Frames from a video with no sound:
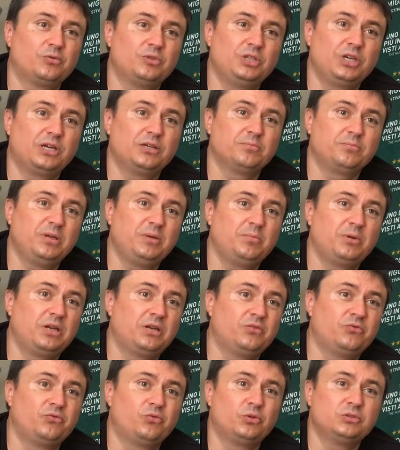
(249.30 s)
young people
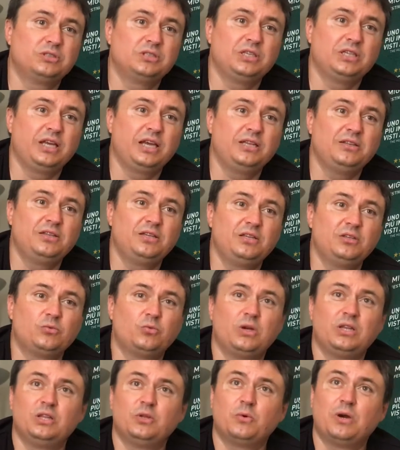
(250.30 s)
of 14, 18,
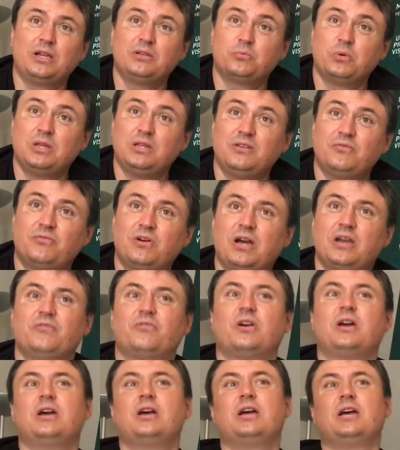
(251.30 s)
21, 25
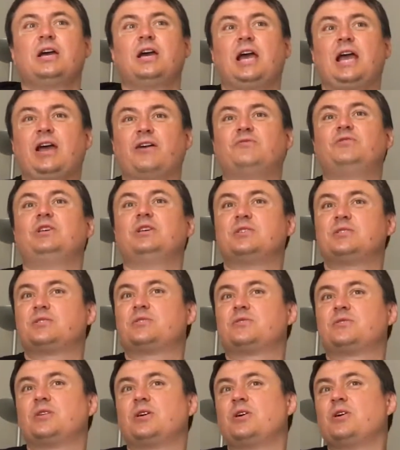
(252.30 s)
have
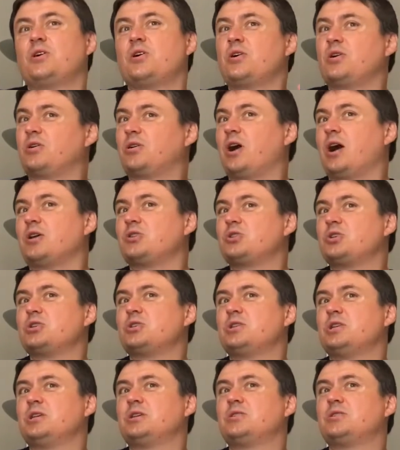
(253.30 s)
this
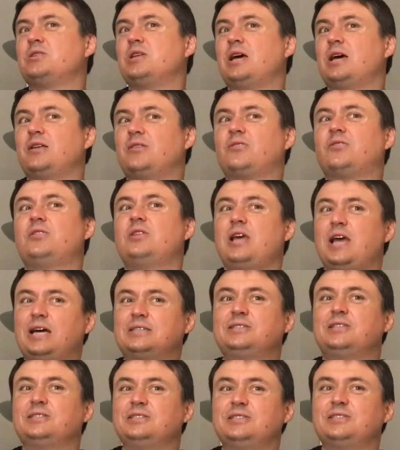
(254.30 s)
consciousness that they are
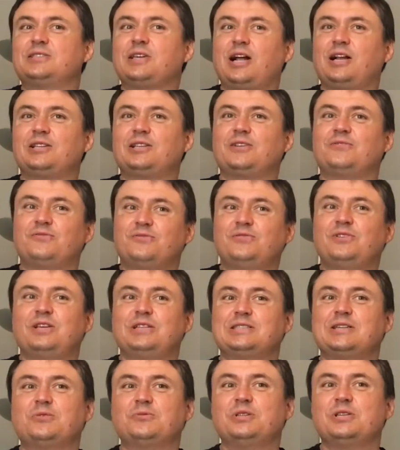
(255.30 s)
the result of
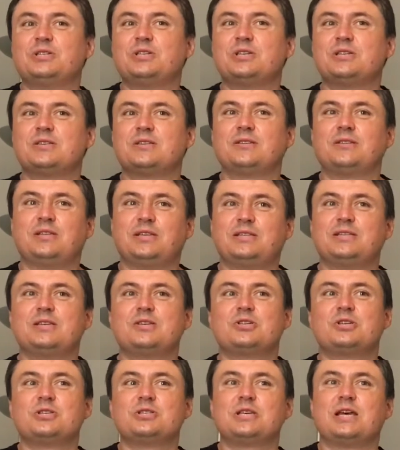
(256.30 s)
their own
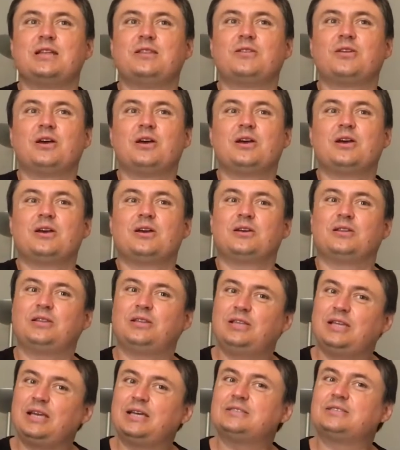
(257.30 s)
decisions, and
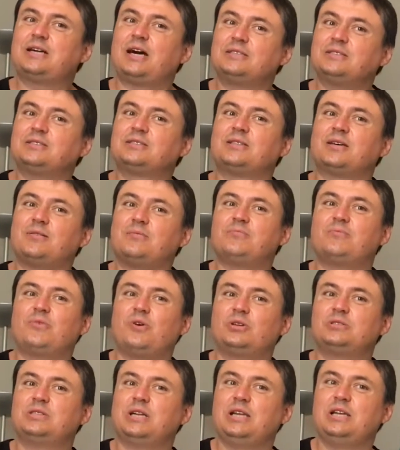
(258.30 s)
there are some
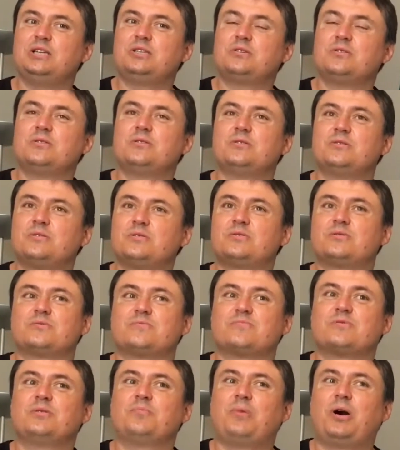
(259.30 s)
moral issues
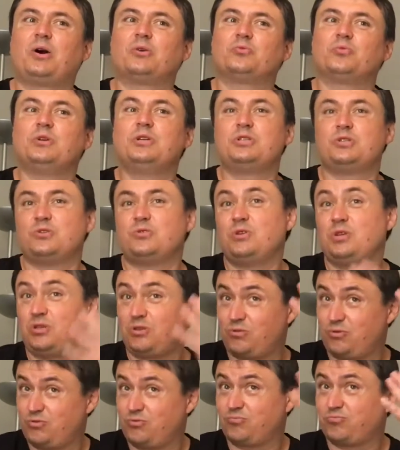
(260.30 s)
about which you need
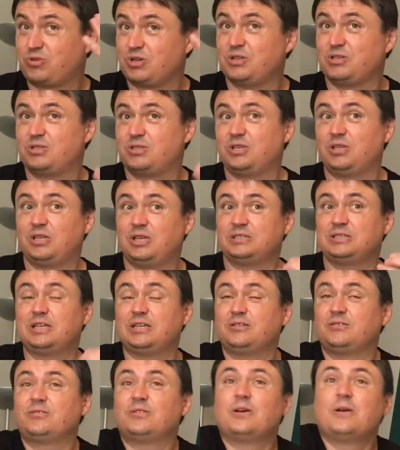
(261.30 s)
to consider,
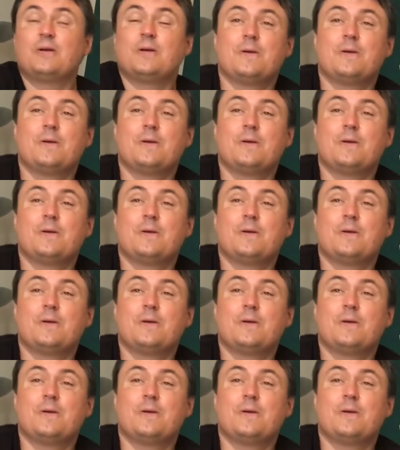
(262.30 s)
and